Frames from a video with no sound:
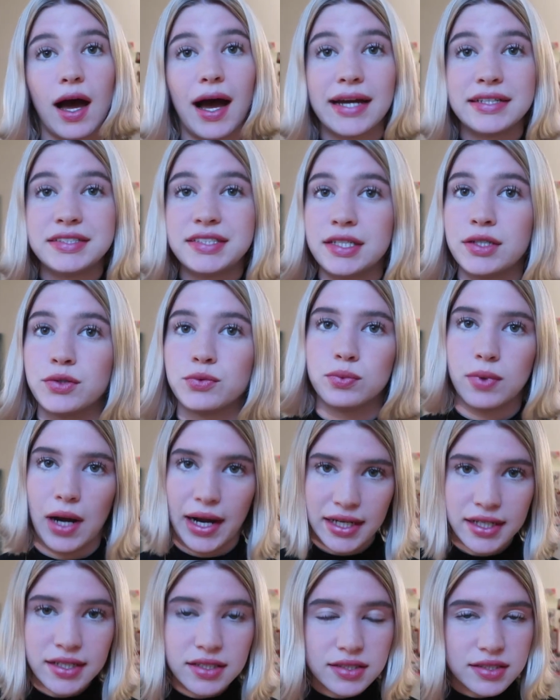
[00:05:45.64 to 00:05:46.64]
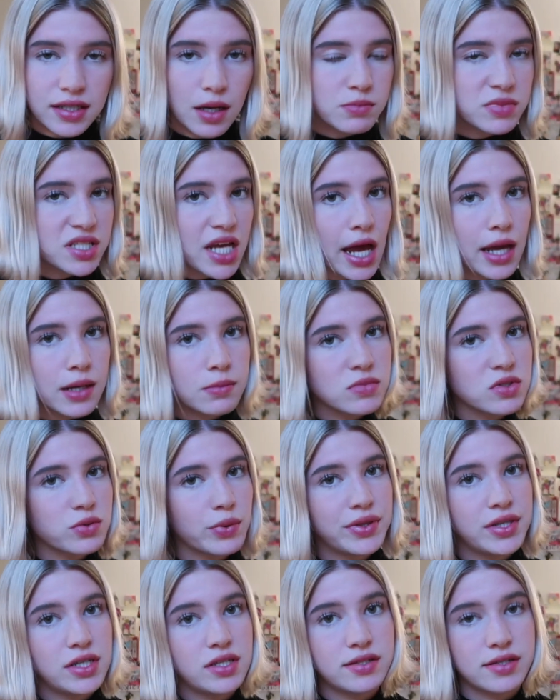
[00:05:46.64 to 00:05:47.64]
I did write sometimes
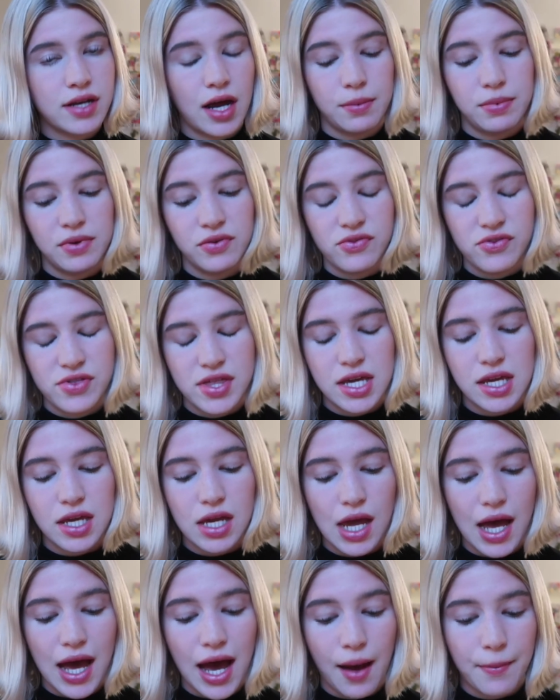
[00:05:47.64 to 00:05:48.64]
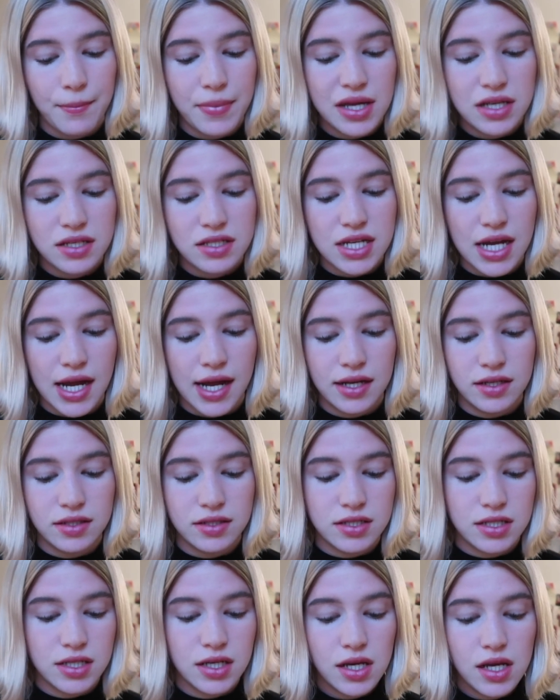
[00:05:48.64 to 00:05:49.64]
when this type of thing happened,
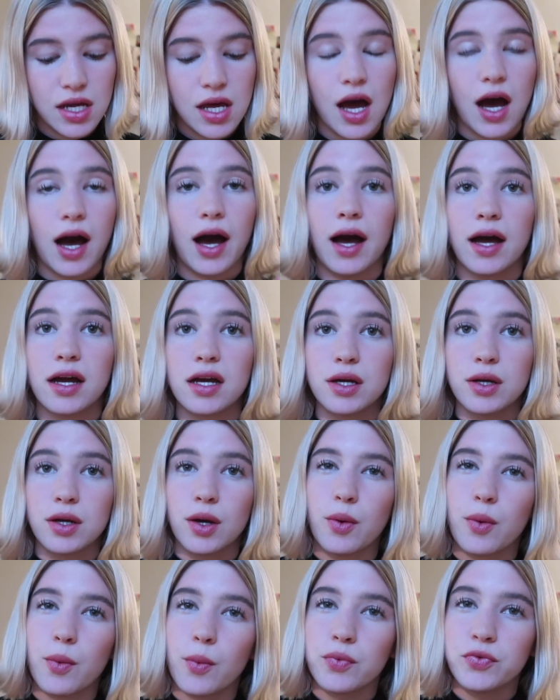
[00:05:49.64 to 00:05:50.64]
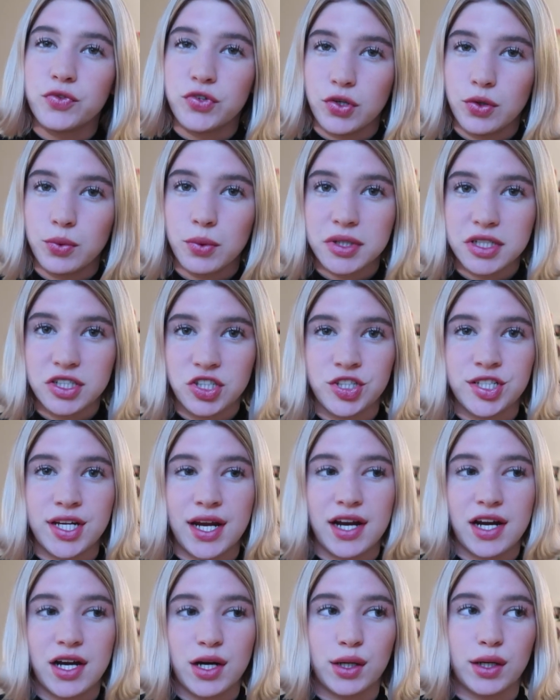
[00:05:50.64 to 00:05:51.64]
and I do want to
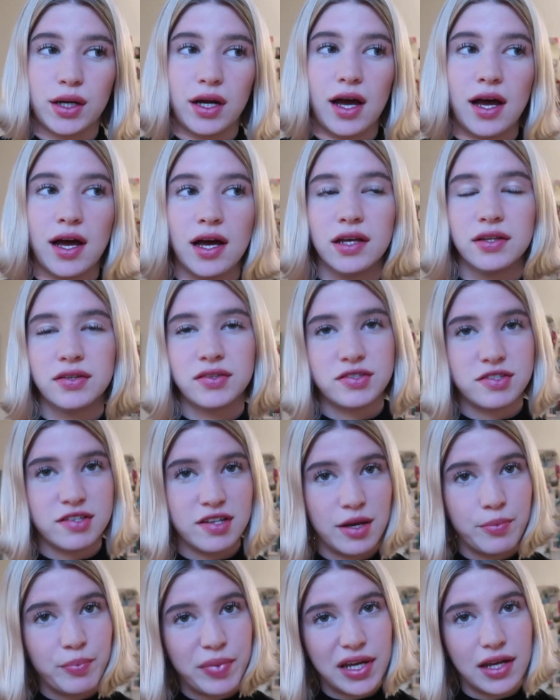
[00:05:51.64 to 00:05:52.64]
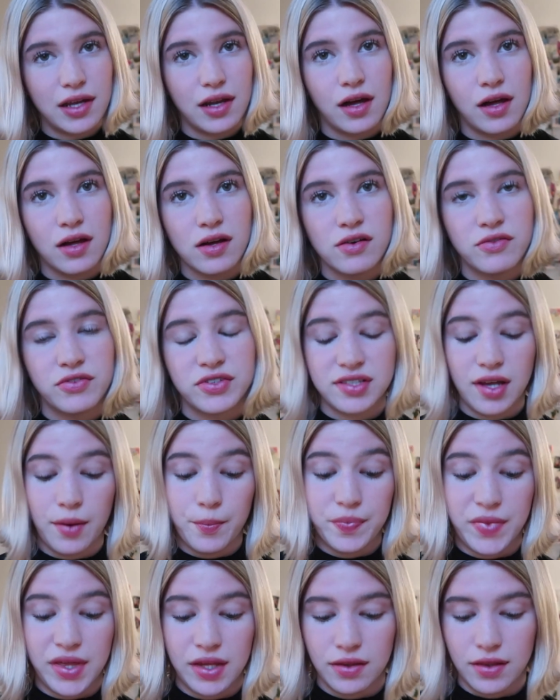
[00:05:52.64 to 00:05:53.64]
share a snippet of
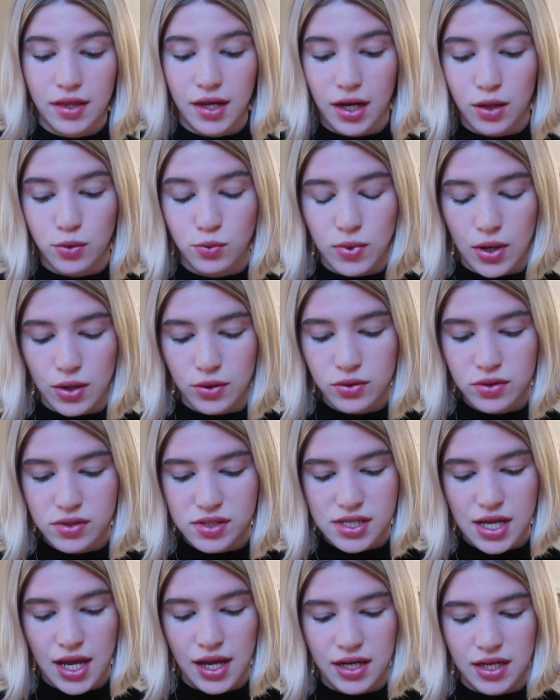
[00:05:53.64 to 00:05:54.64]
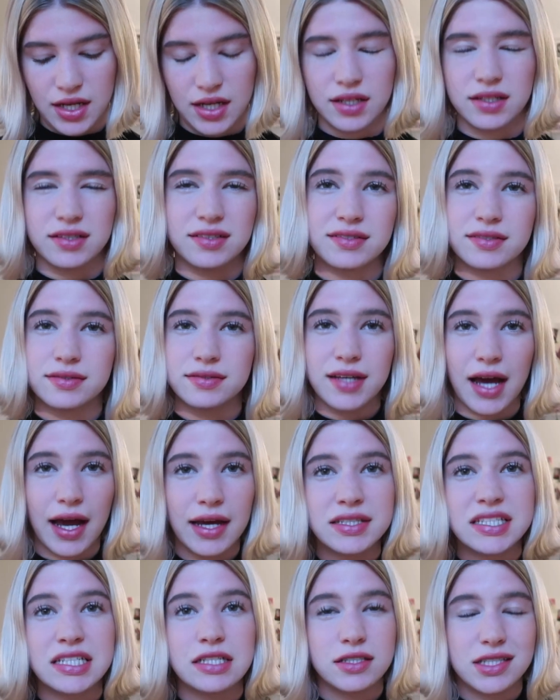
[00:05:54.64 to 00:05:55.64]
something that I wrote, and it
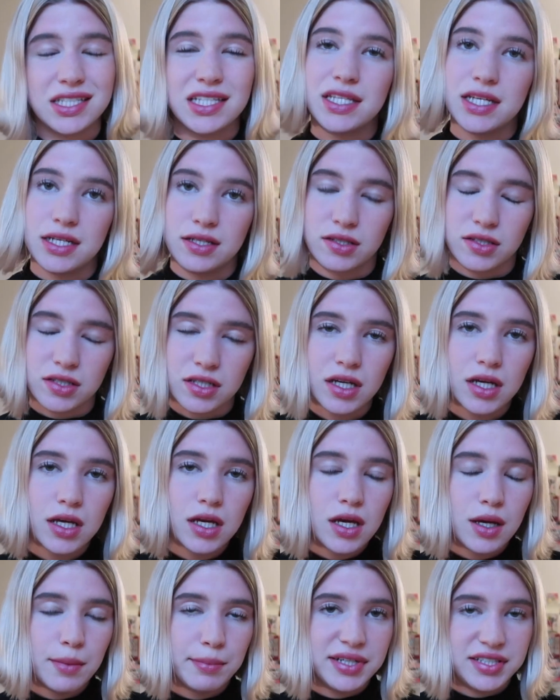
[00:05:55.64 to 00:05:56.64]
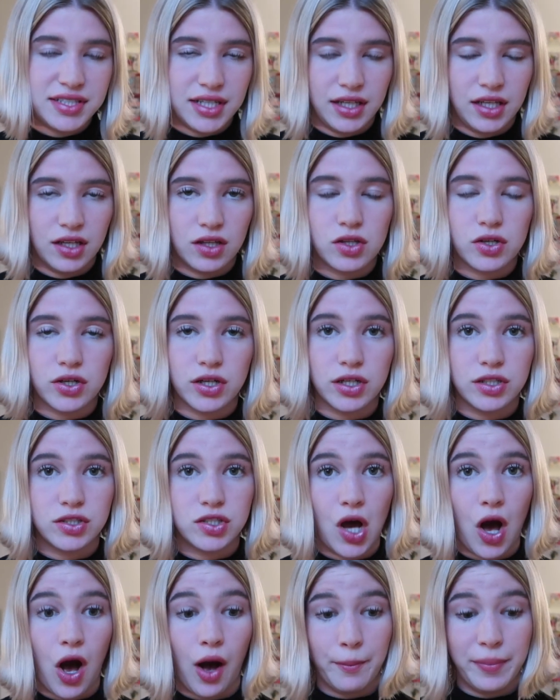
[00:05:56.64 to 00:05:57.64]
ties into this particular
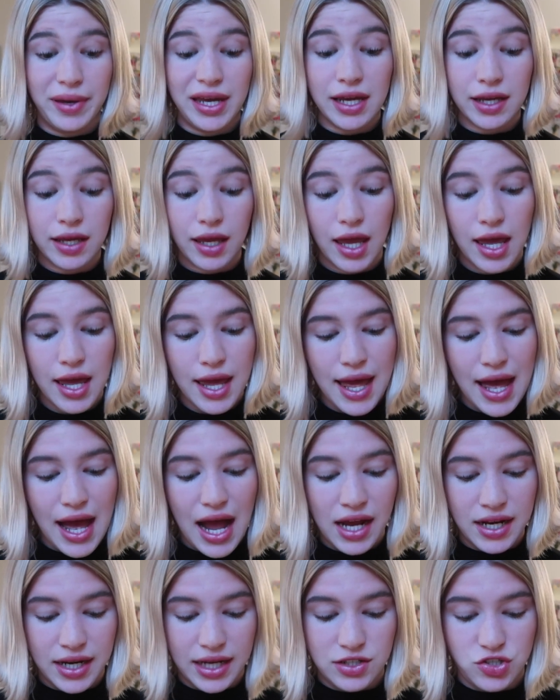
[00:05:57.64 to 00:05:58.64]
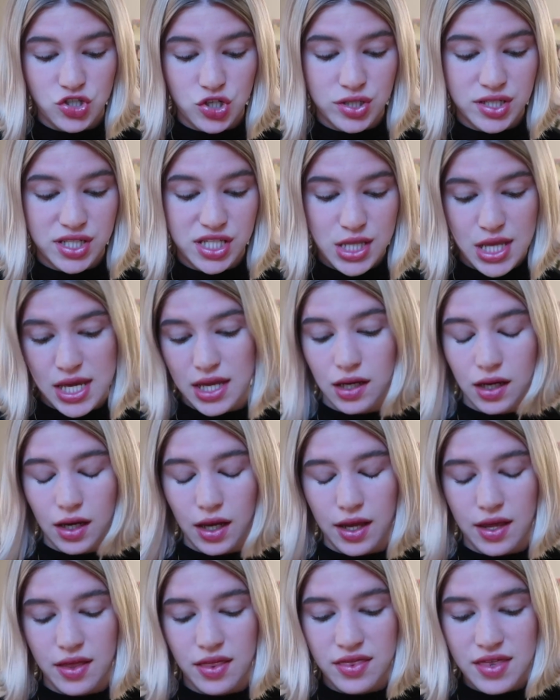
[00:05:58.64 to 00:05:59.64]
topic, and I just
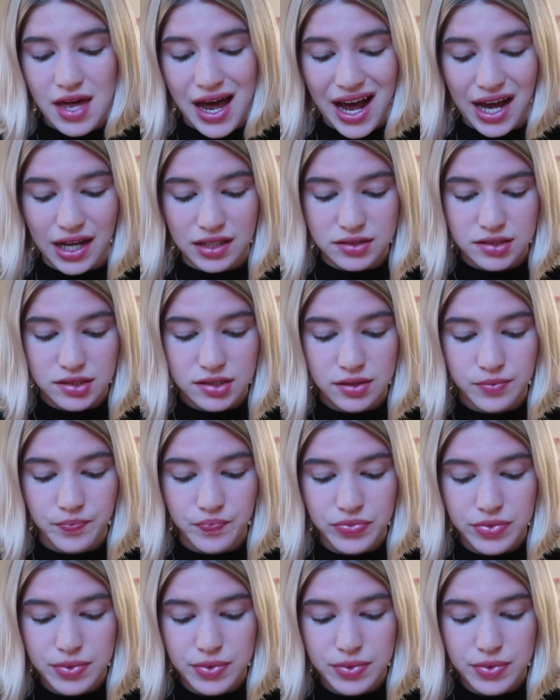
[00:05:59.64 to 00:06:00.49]
think that